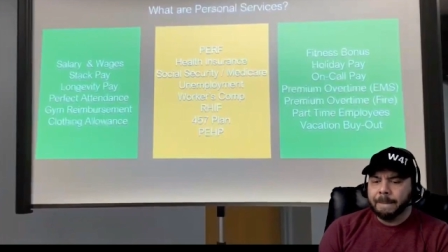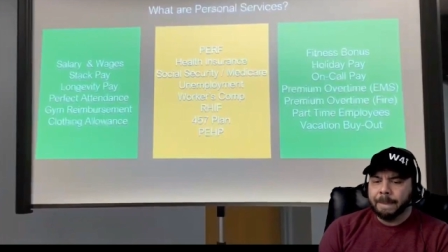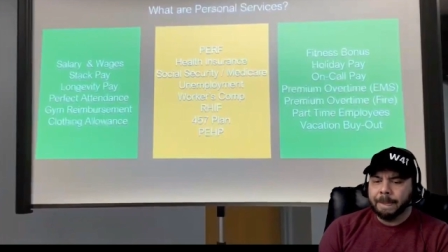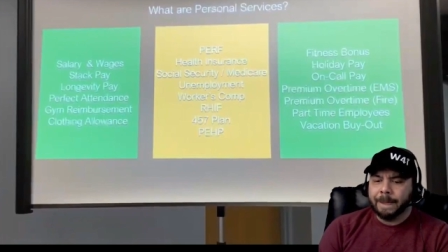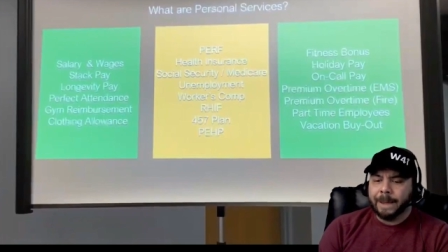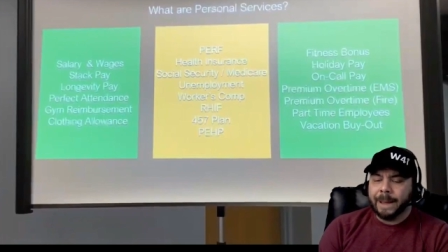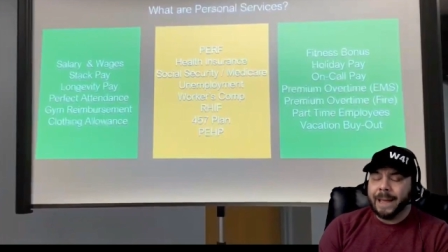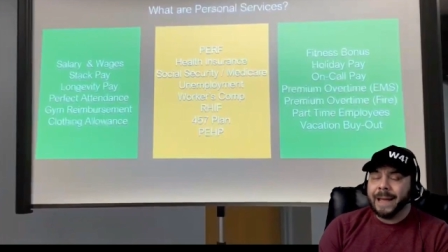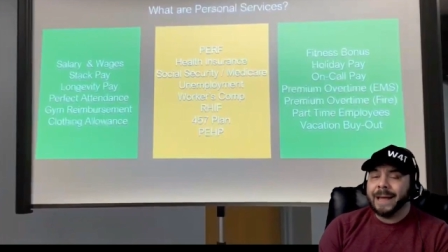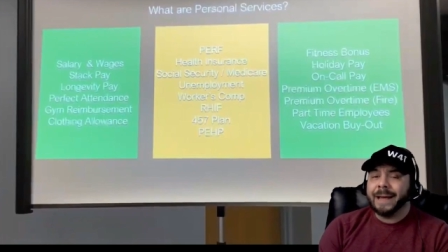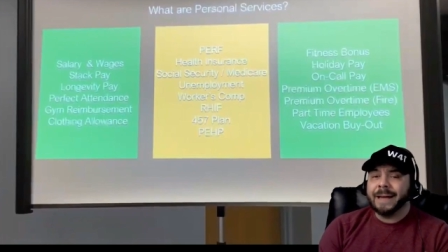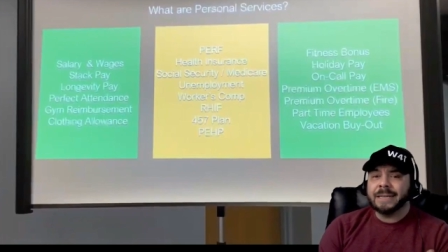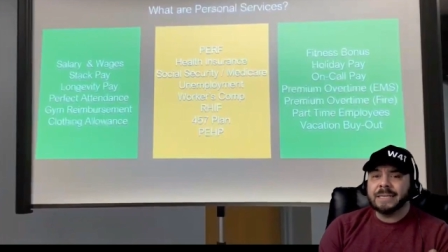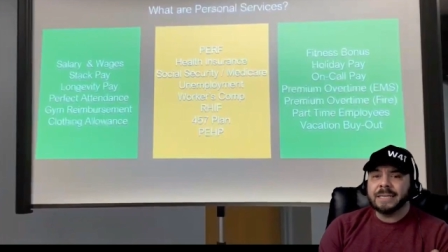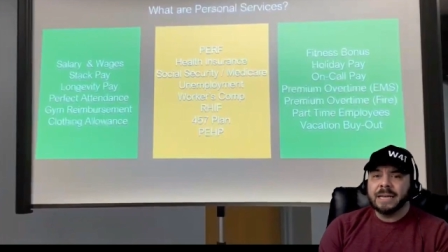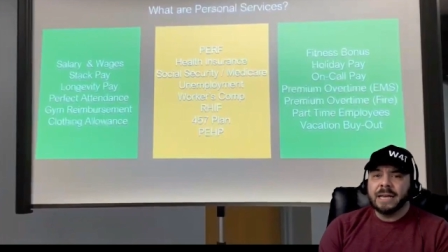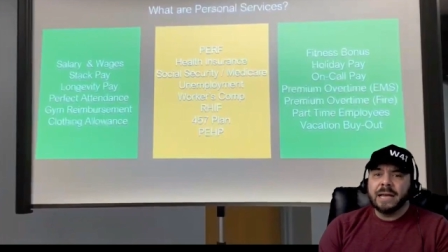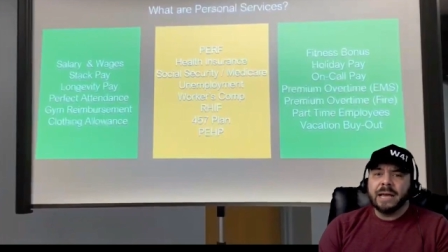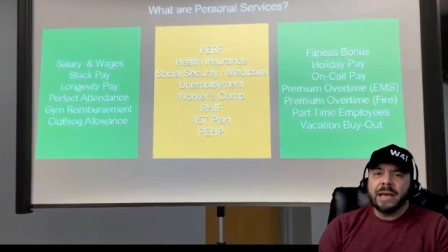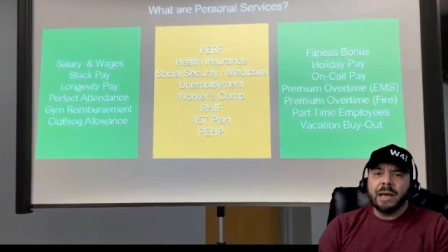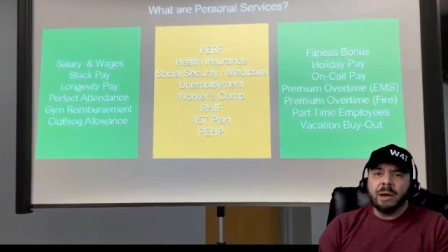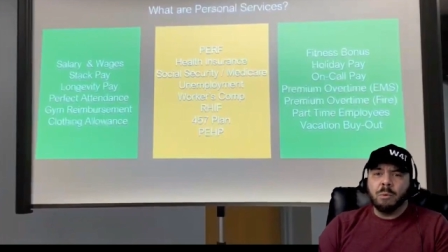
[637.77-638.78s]
And
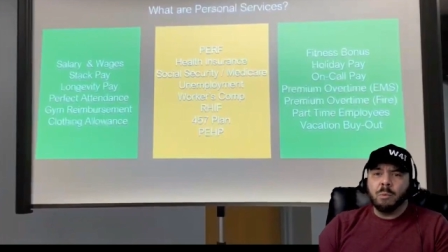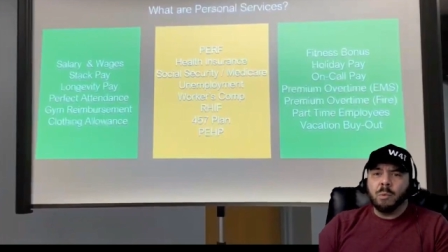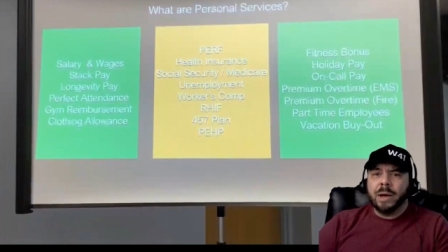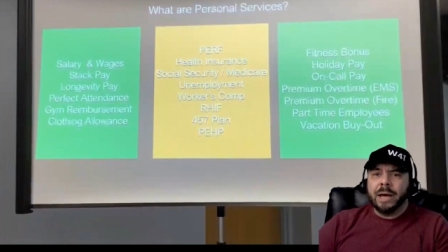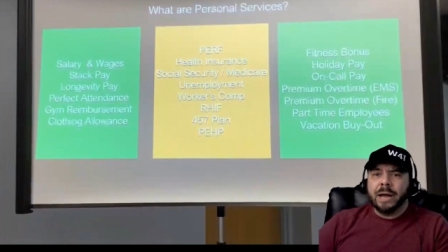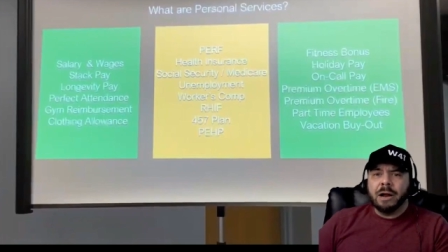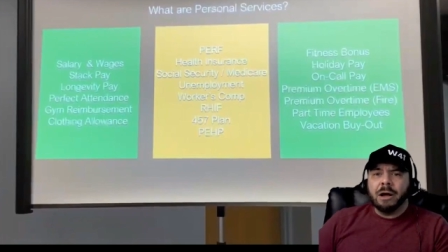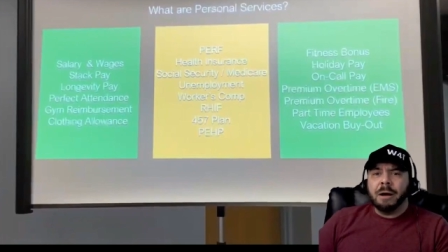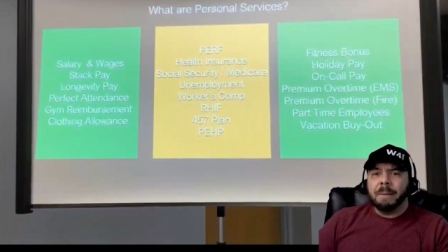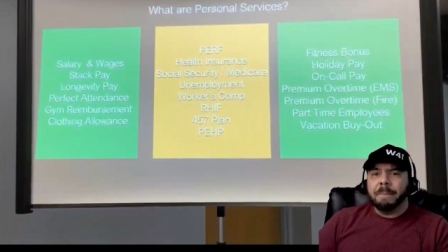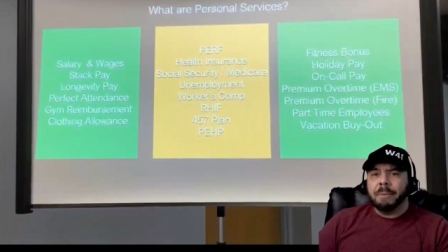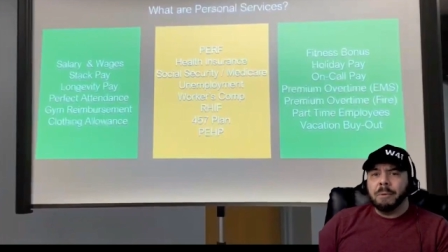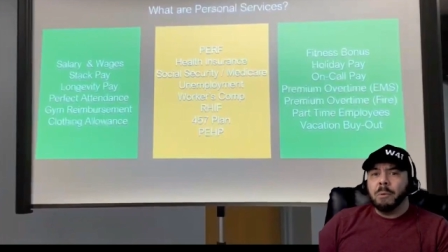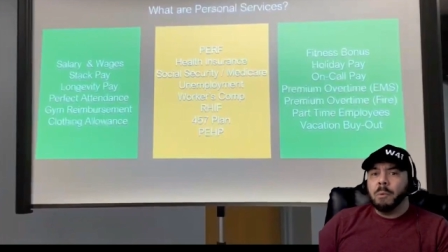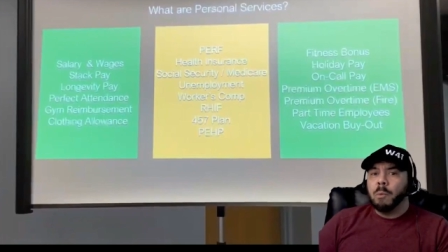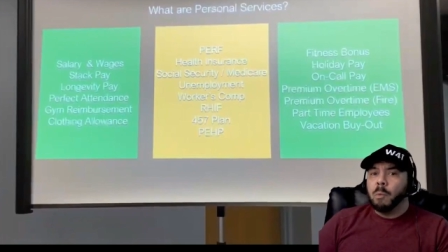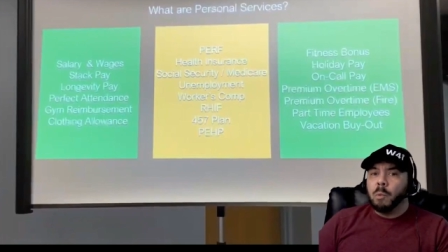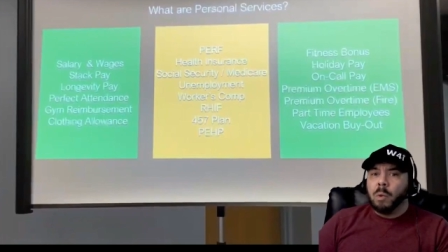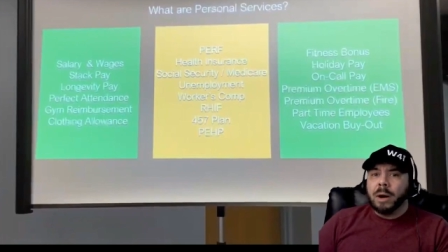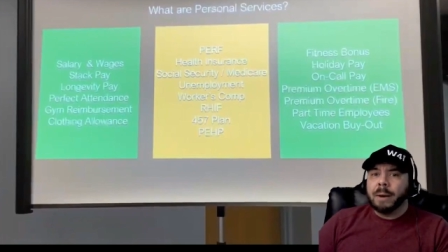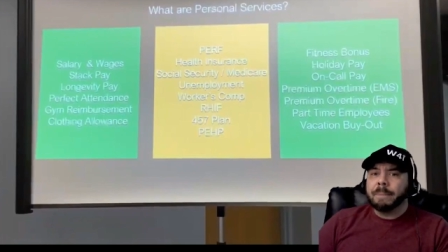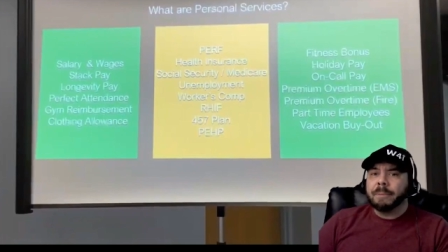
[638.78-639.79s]
it went up
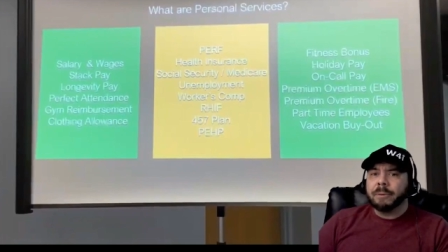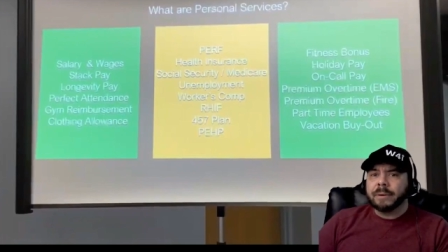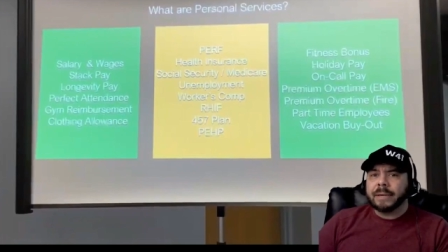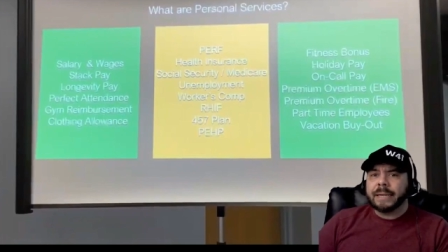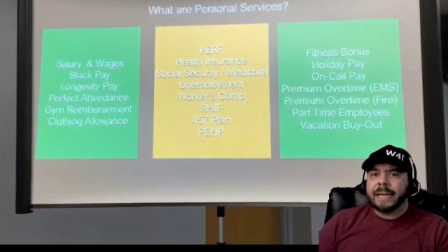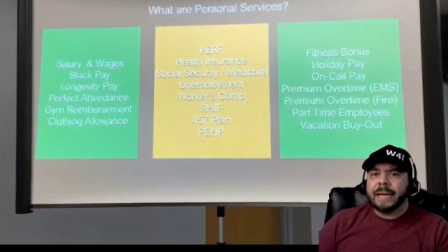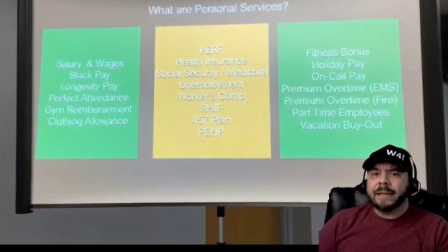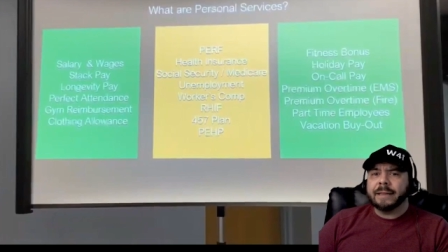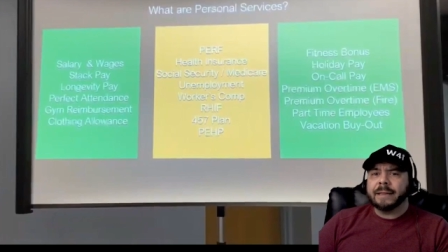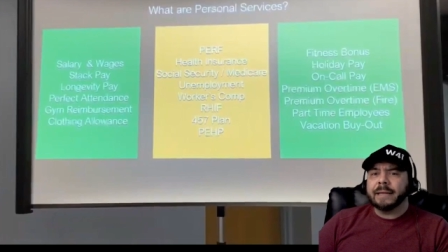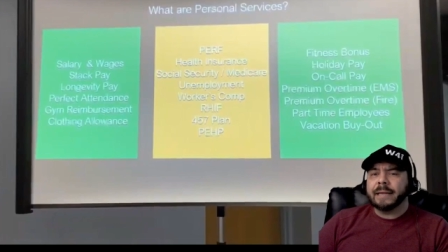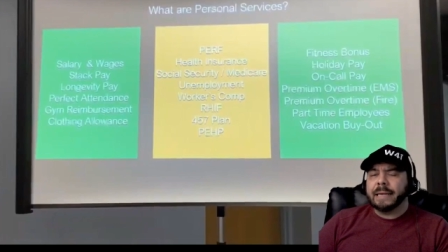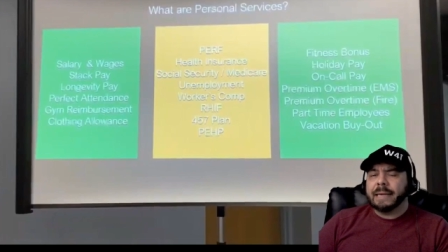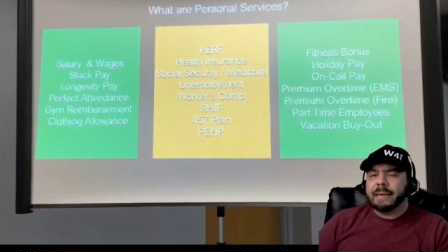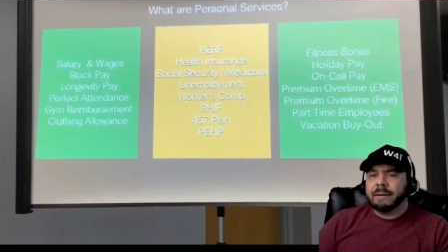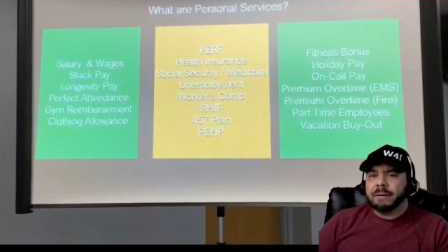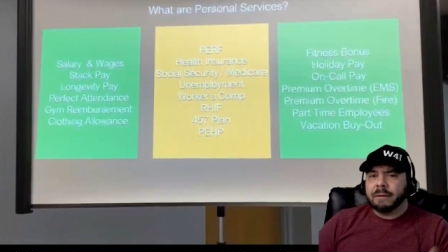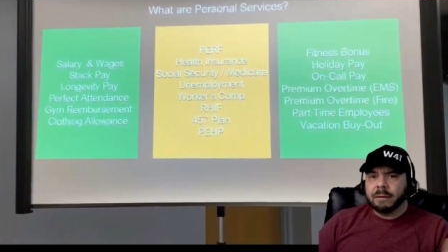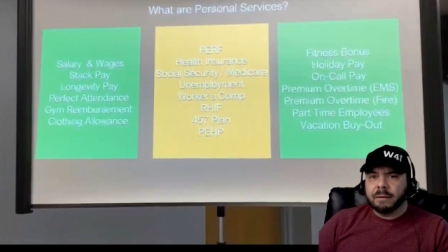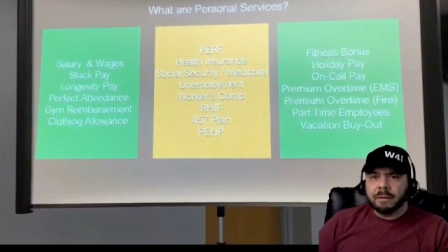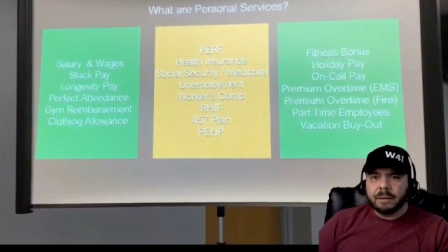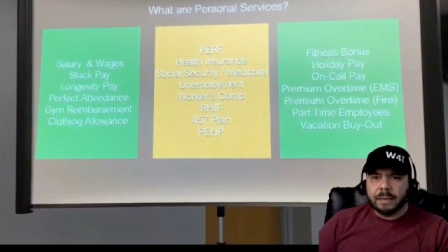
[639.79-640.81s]
1% this
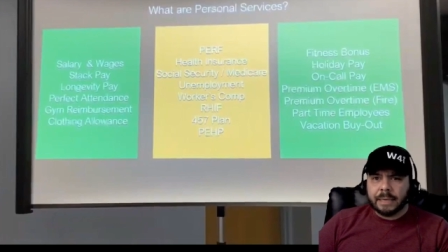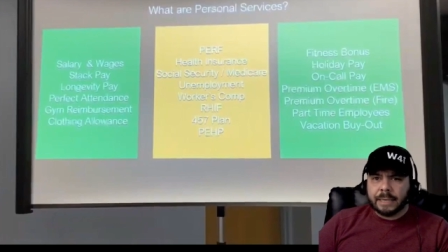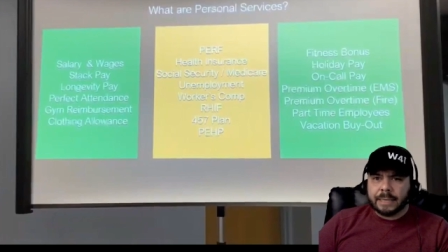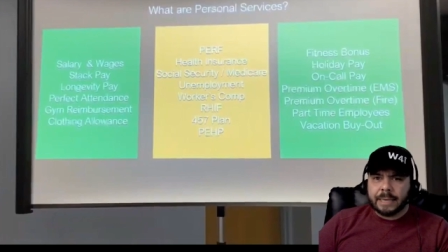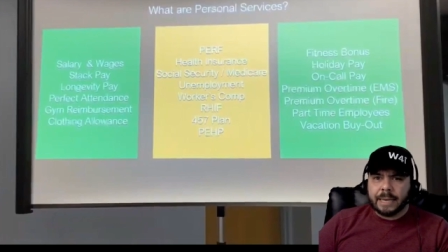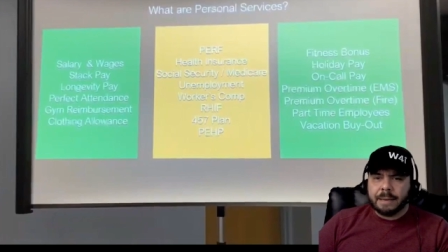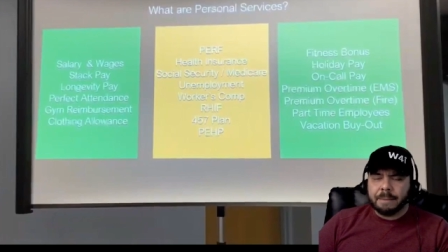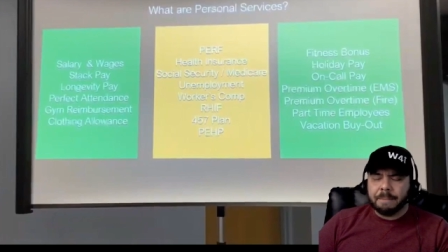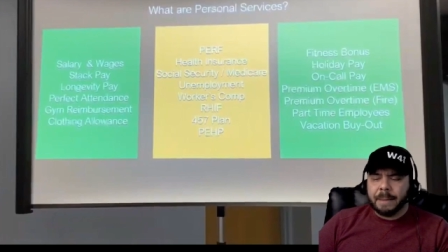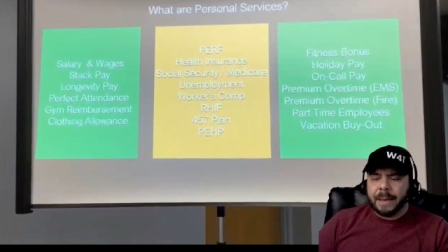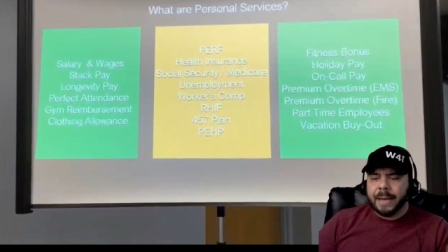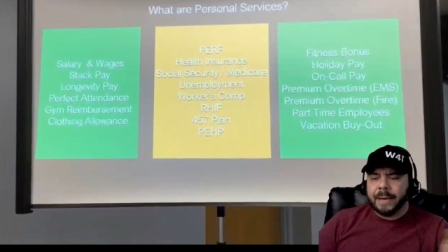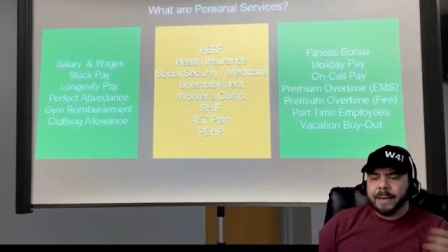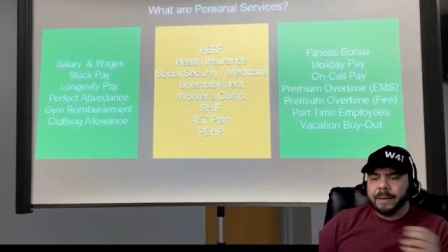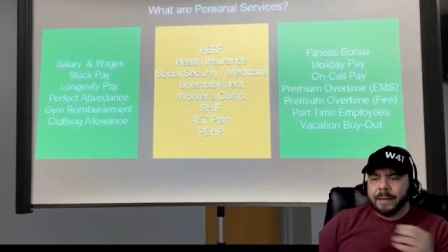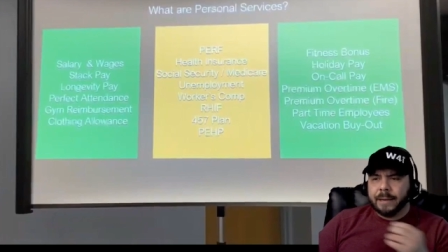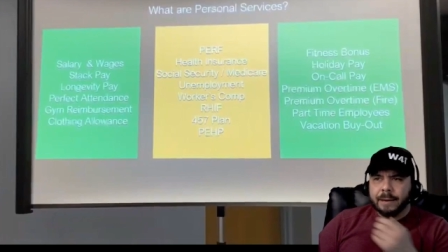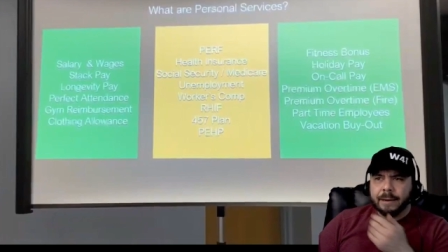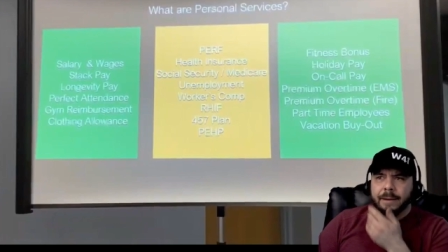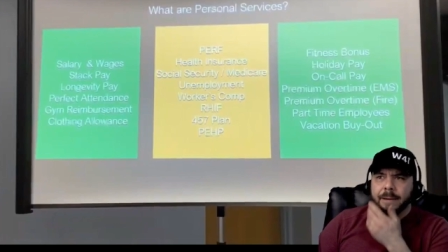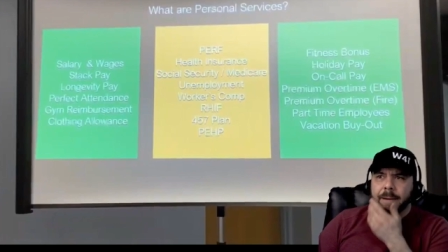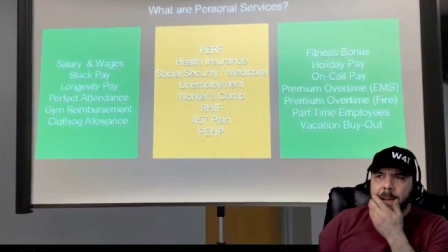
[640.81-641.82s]
year, state
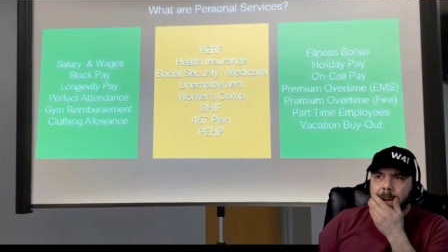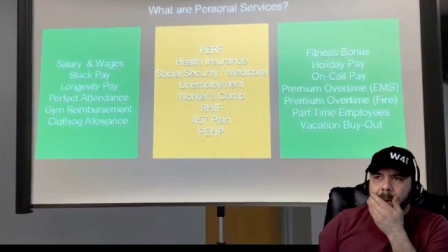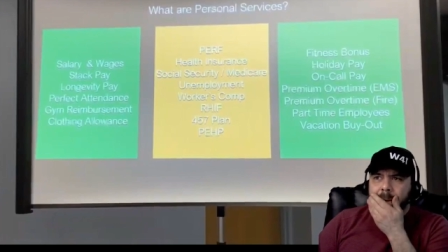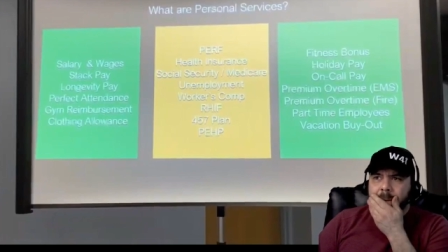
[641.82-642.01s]
mandated.